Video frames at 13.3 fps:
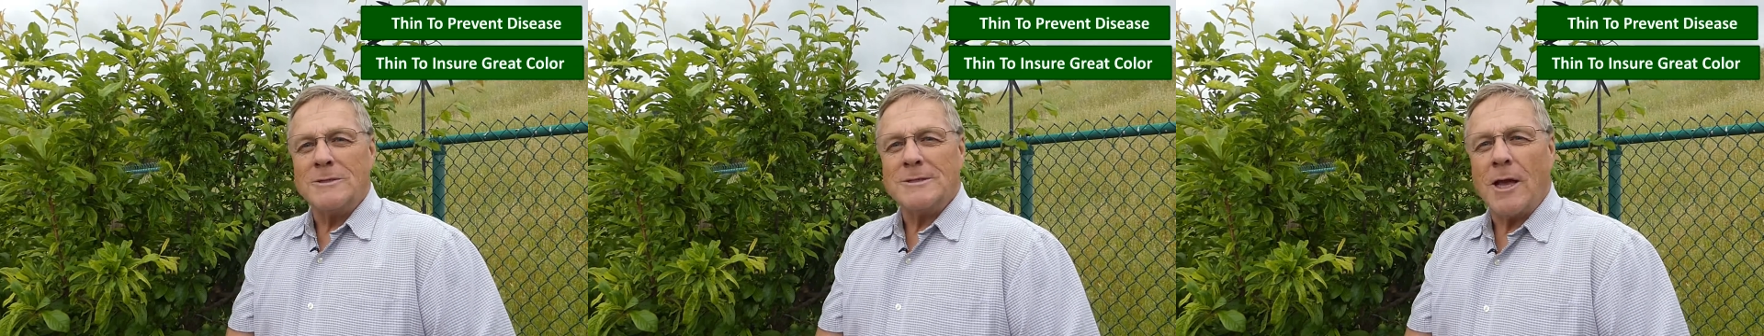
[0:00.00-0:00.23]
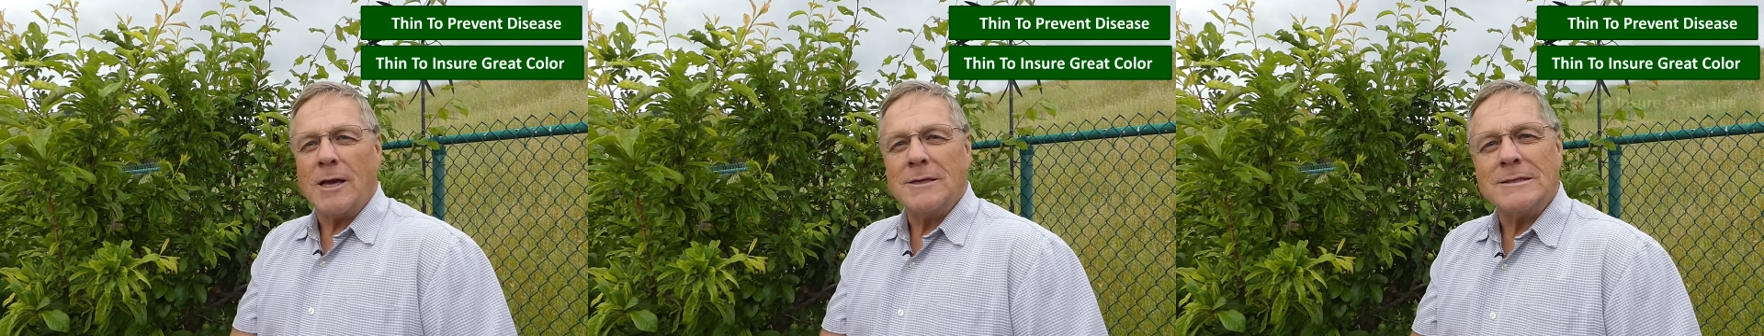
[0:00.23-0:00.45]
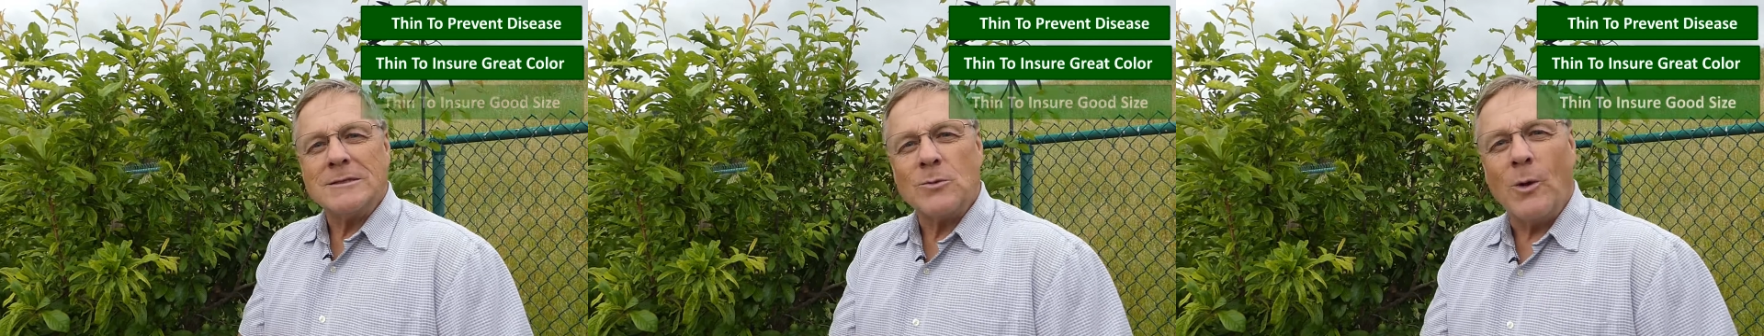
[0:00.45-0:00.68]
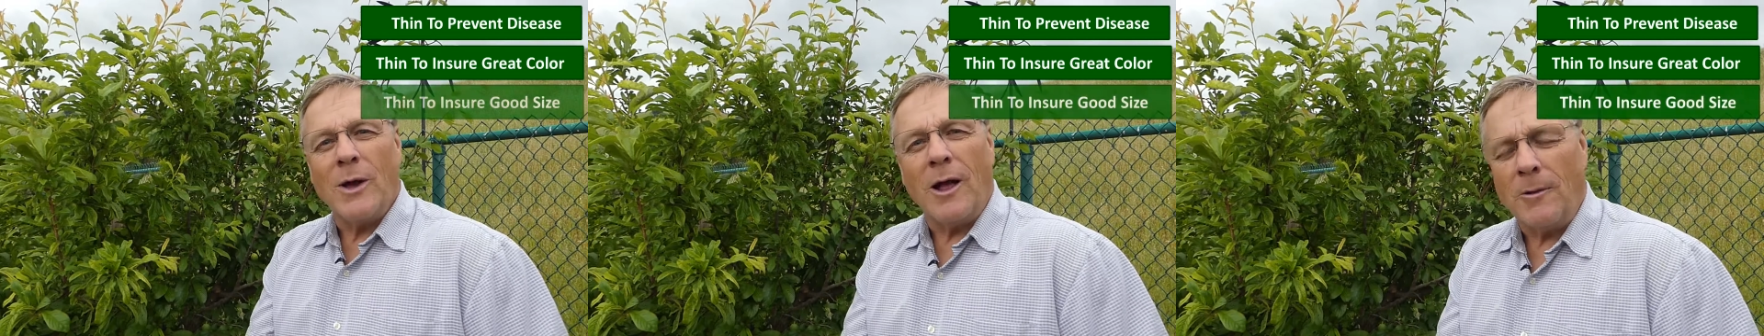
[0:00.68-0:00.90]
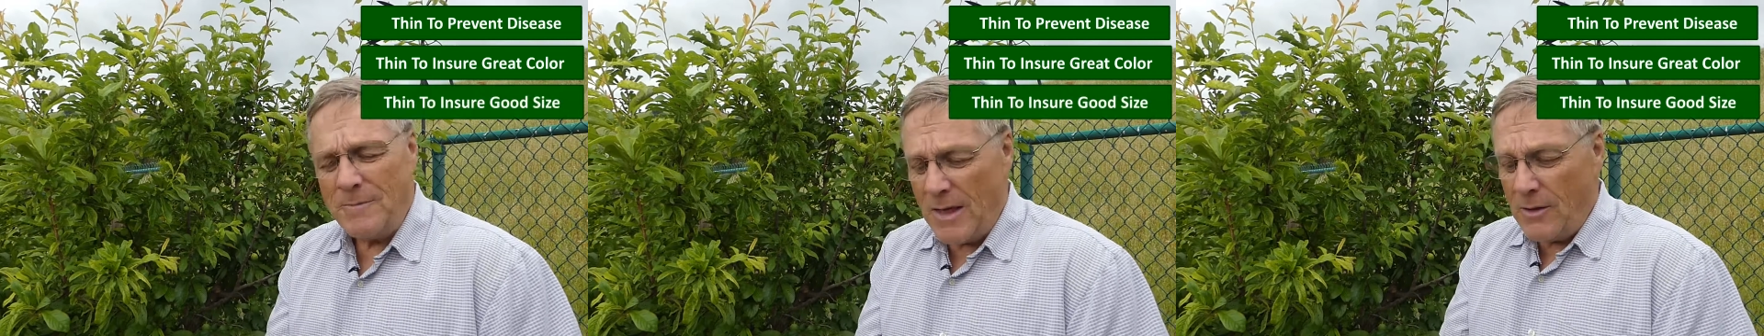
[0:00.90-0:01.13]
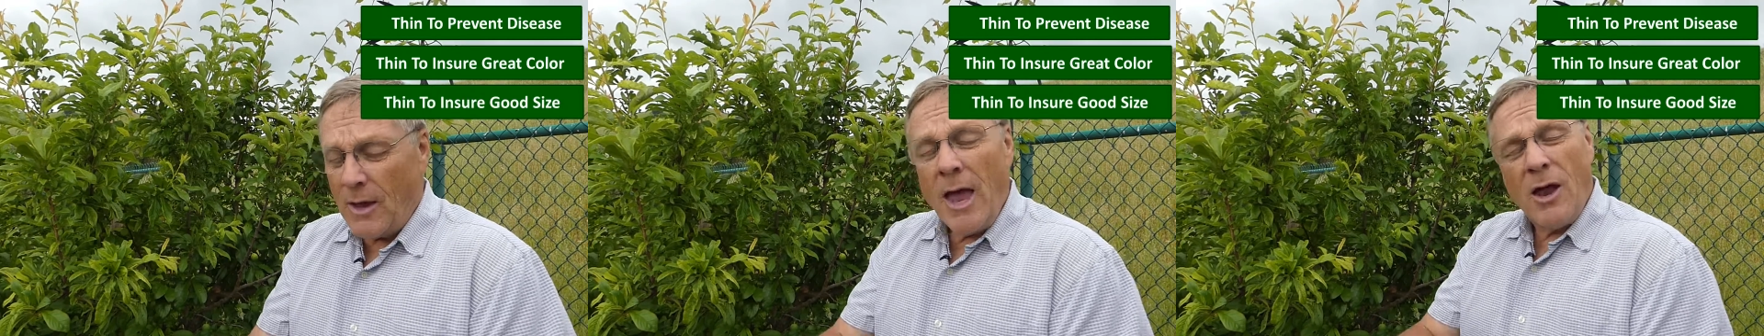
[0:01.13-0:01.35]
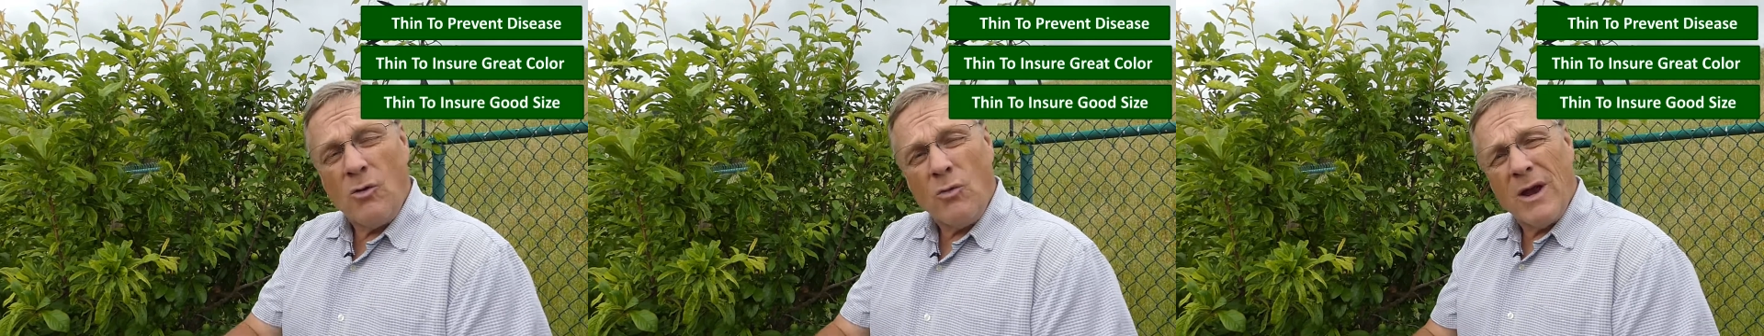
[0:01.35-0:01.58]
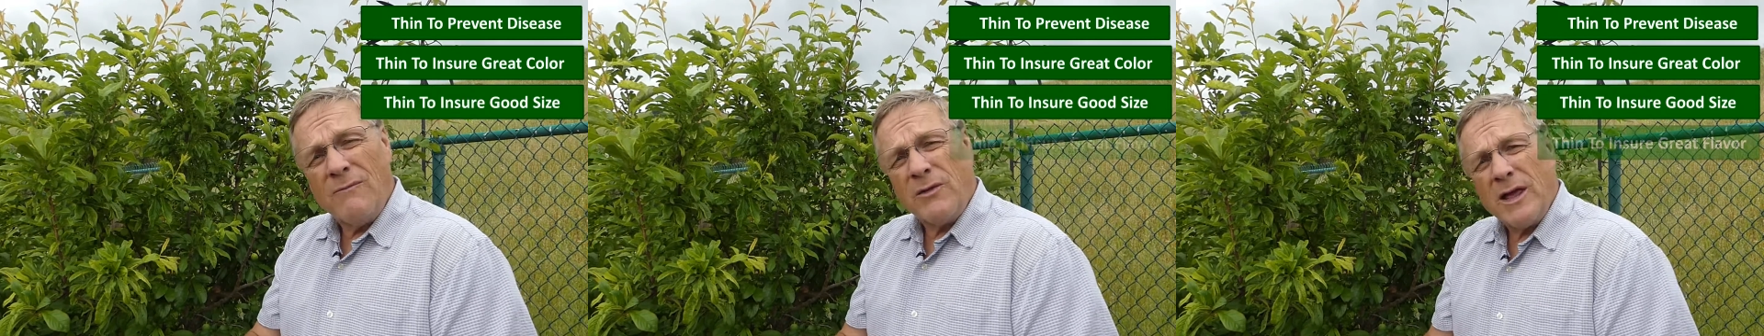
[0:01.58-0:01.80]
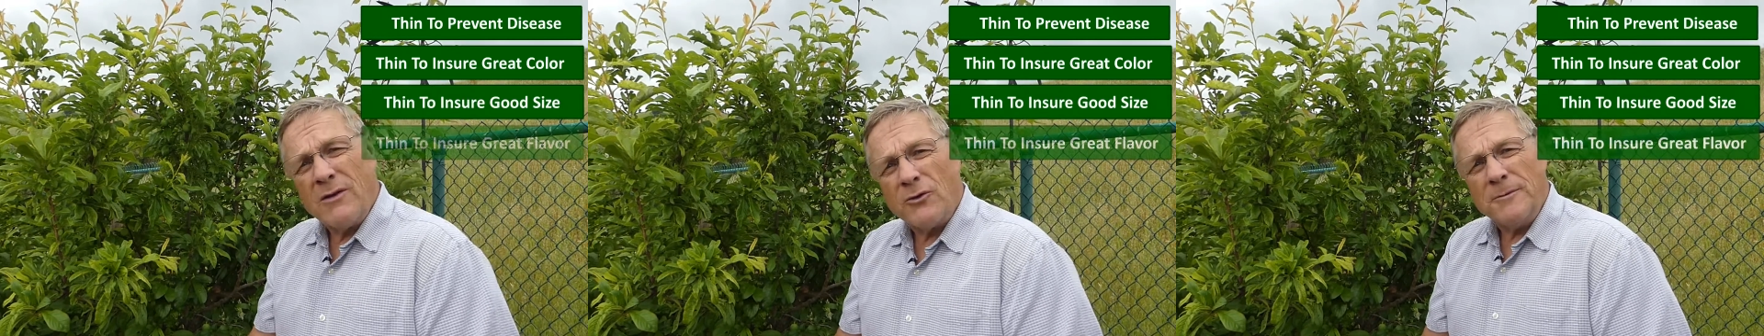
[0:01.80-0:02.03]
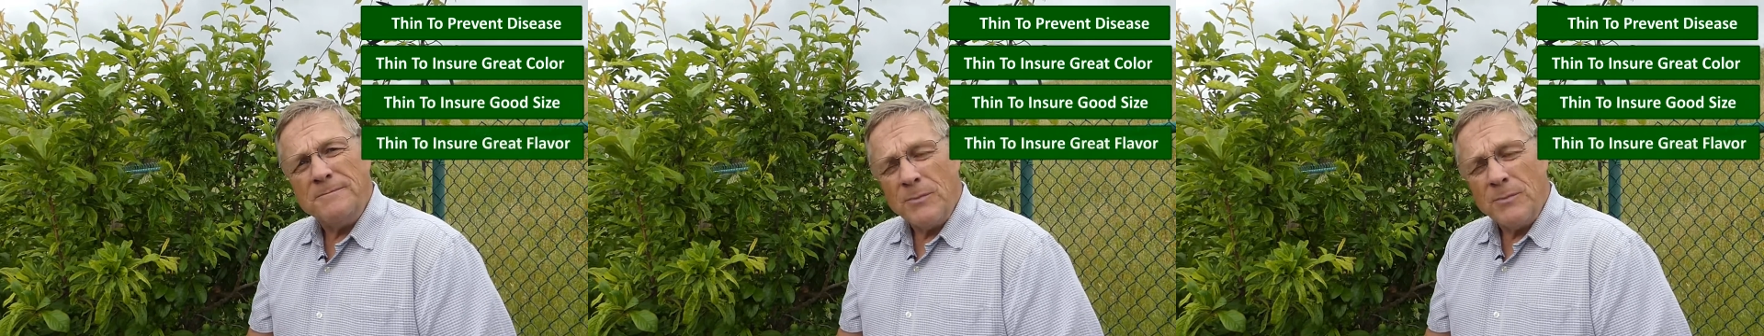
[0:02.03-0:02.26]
size as well, and great flavor.